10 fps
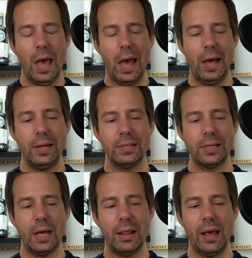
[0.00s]

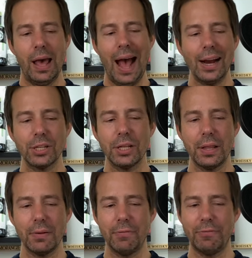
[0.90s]
And actually,
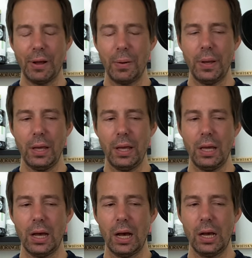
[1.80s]
they're very
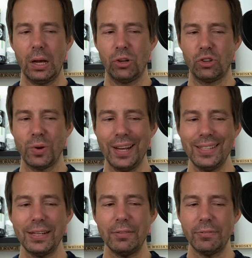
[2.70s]

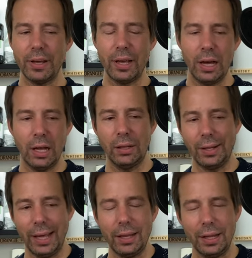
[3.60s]
aggressive
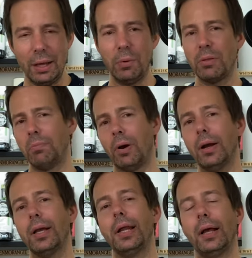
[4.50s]
lately with
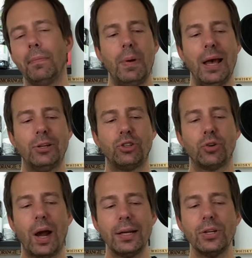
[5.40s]
marketing and
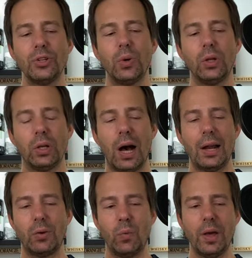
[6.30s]
trying to do a
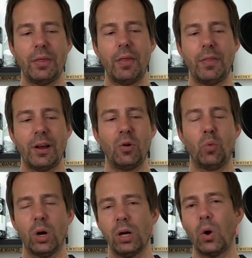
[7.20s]
lot with their
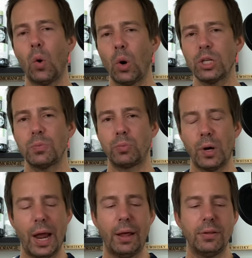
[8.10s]
workhorse
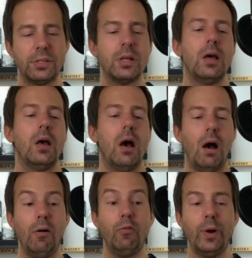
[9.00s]
brands,
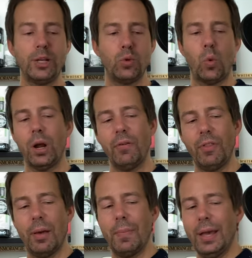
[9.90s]
of which one of
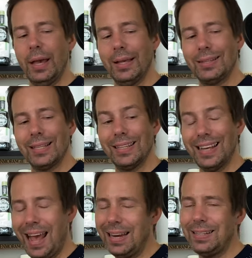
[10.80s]
them is this
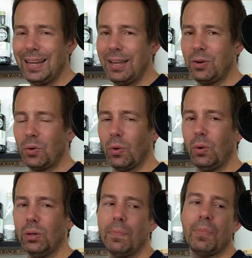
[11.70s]
18-year-old.